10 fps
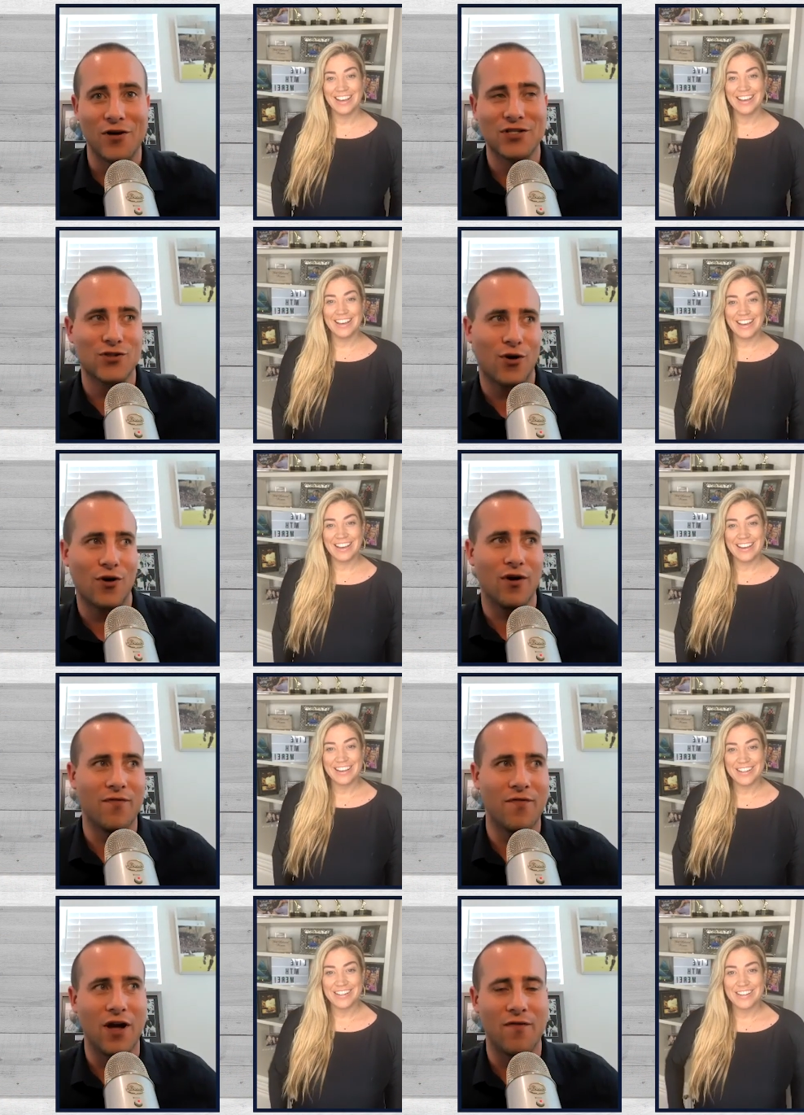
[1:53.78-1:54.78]
Speaker 1: first sort
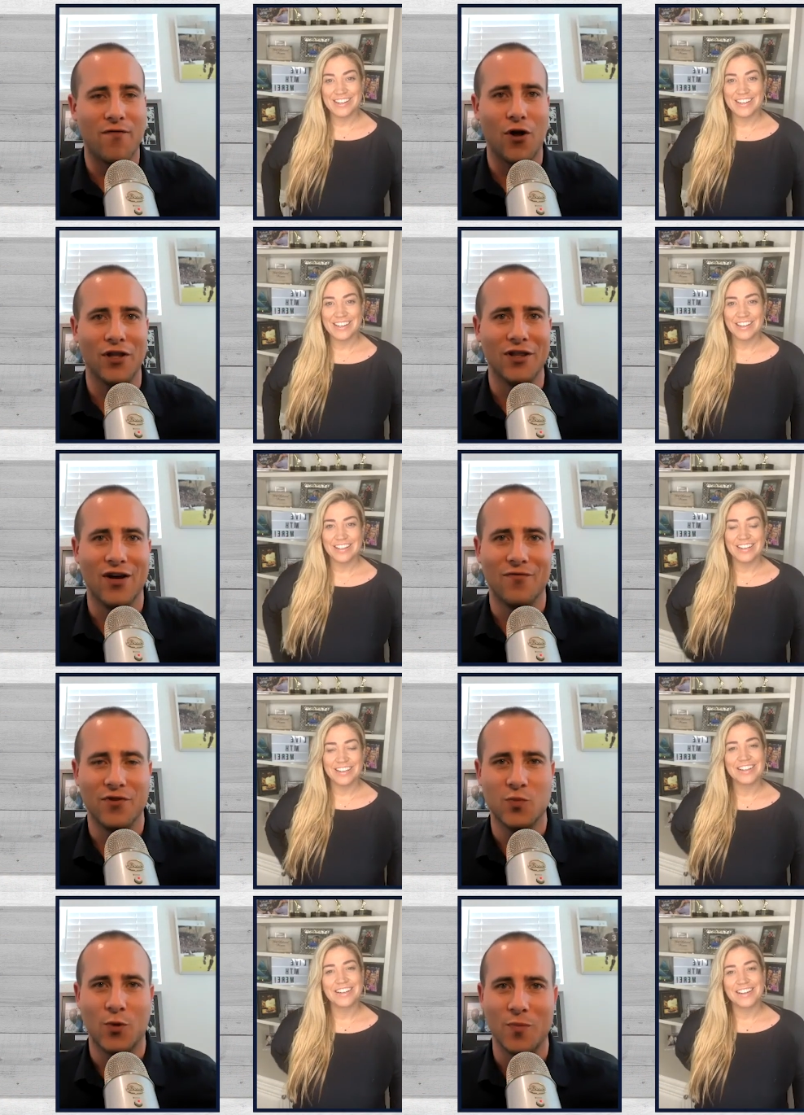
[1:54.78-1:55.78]
of uh, fall in love
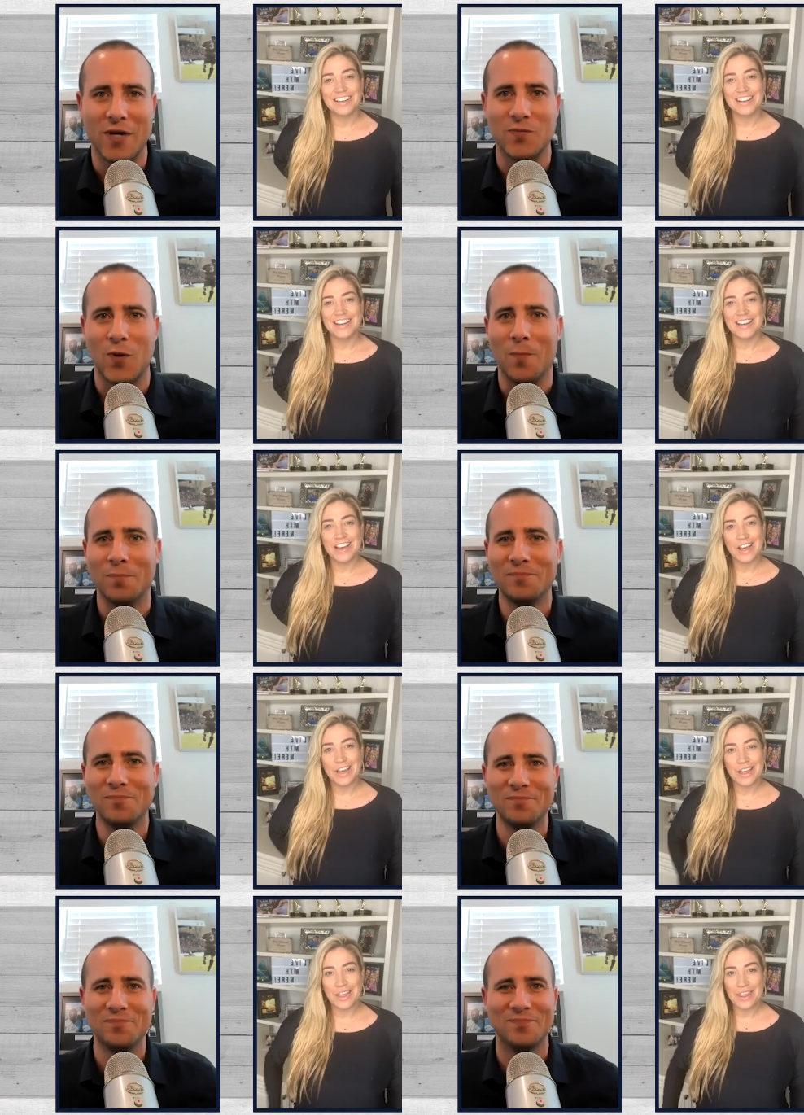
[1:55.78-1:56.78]
with the sport of baseball.
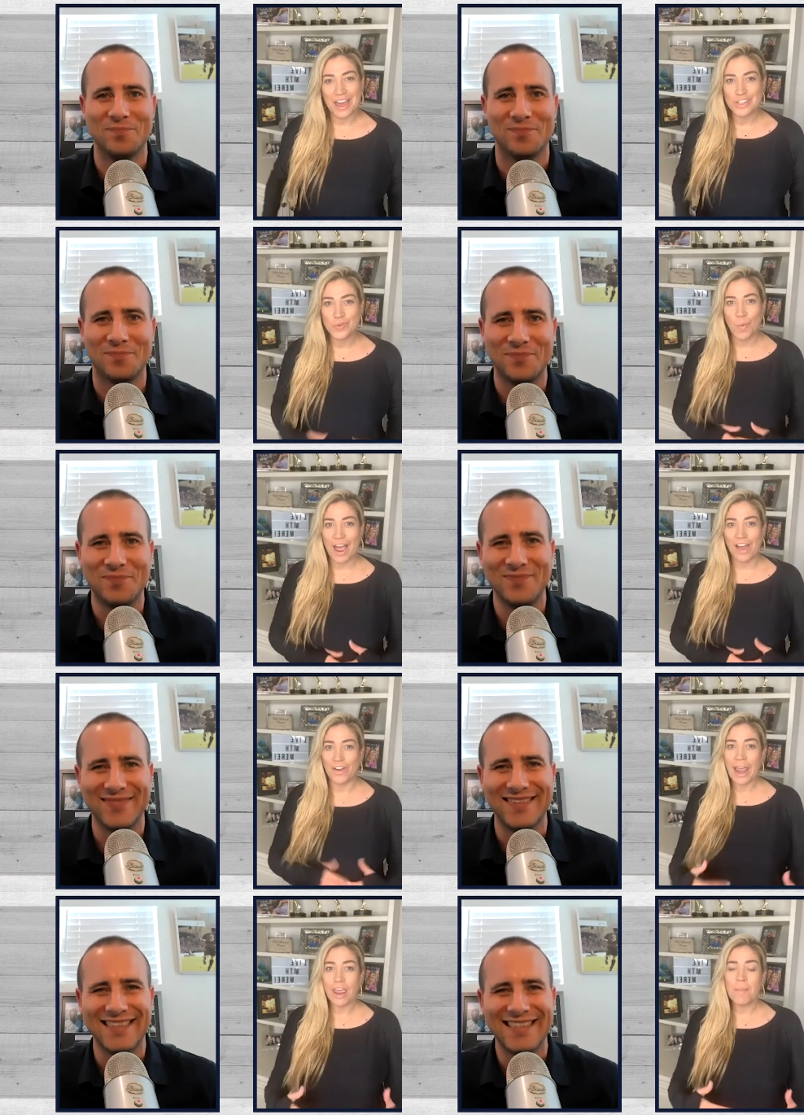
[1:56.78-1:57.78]
Speaker 2: That's wild.
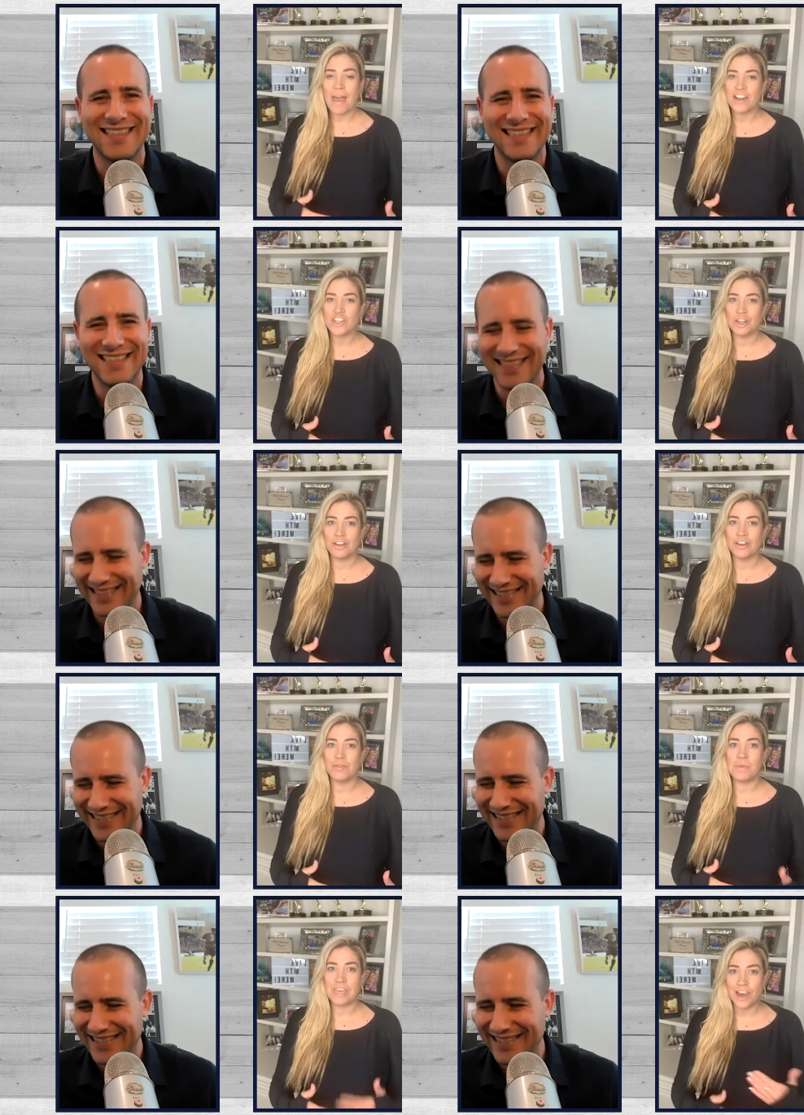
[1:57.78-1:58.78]
I imagine
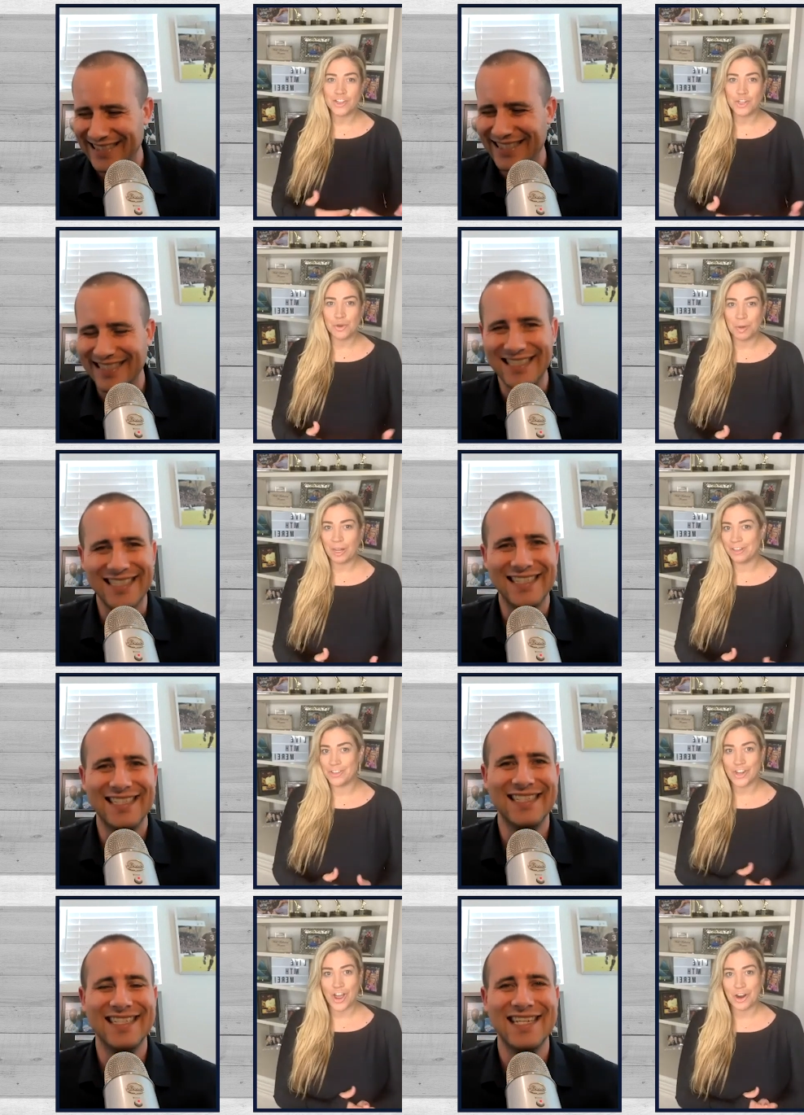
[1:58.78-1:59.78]
because you played
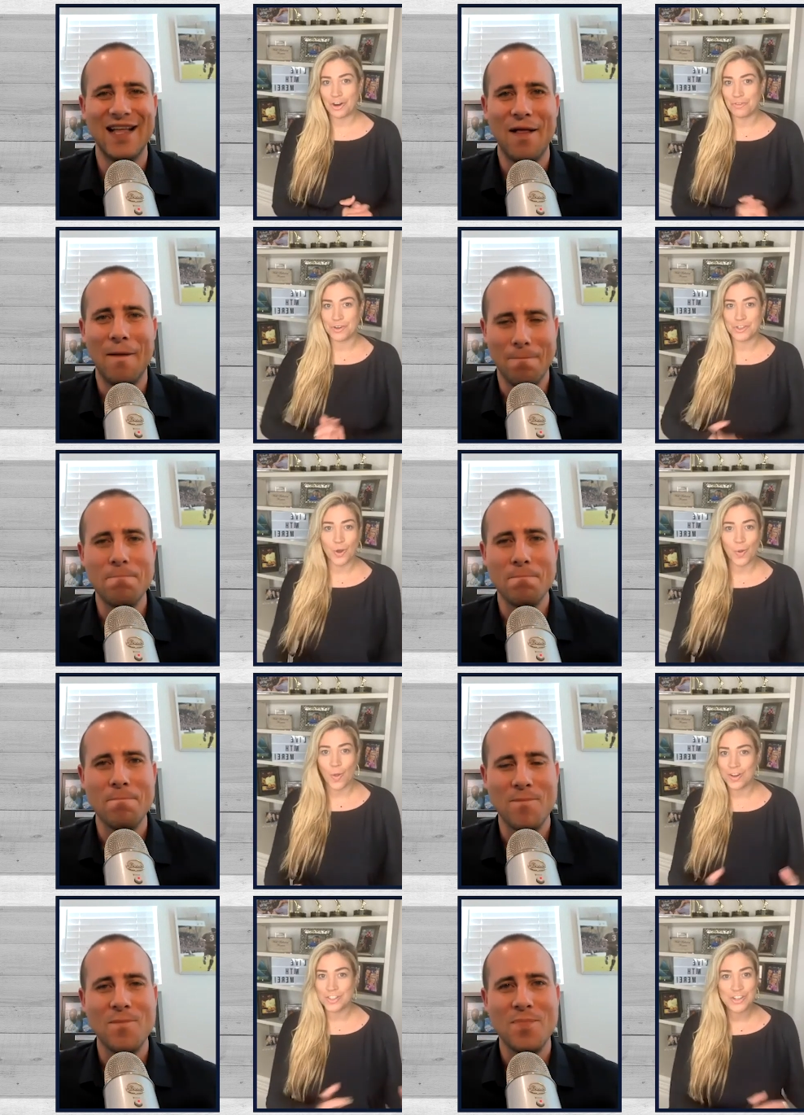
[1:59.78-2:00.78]
soccer for so
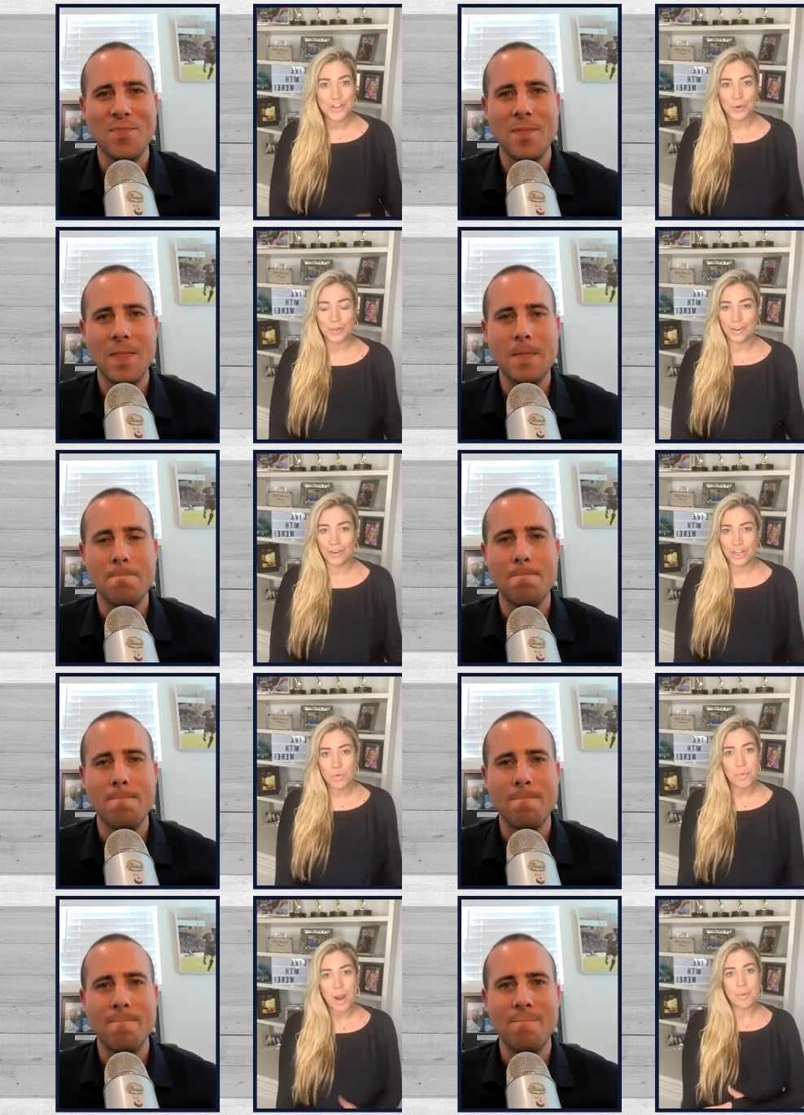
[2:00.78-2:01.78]
long, since you were a little kid, you
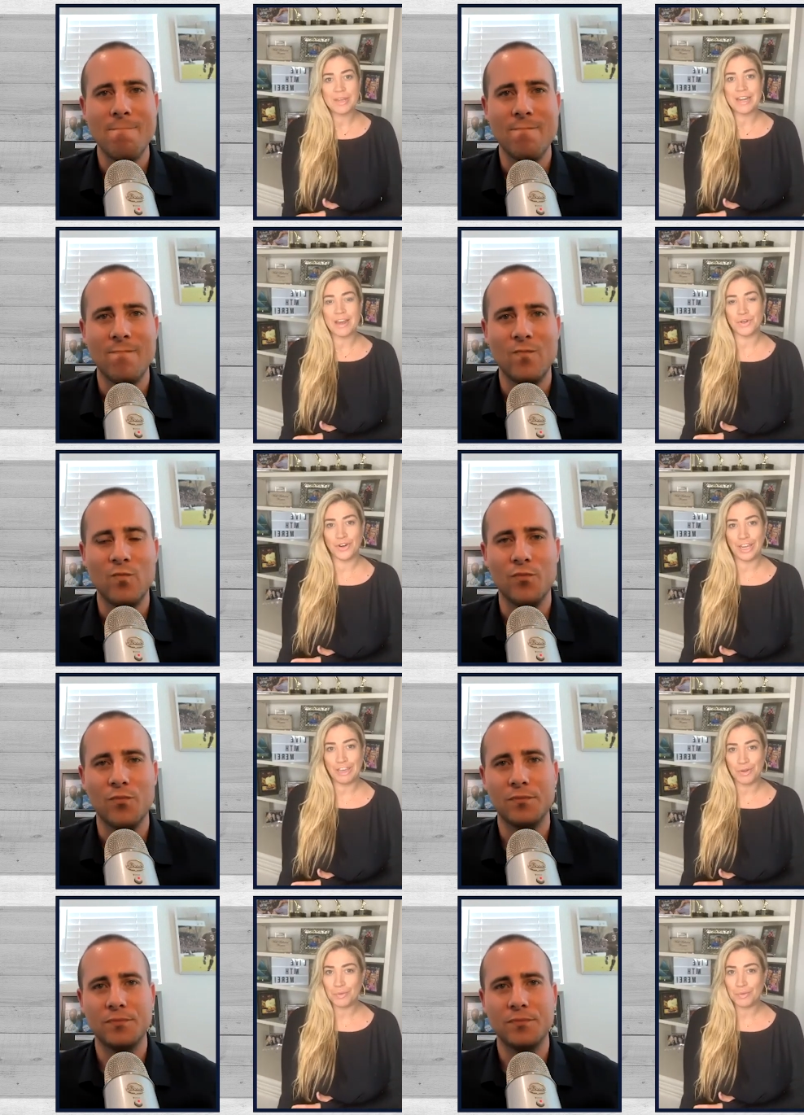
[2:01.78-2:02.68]
probably never even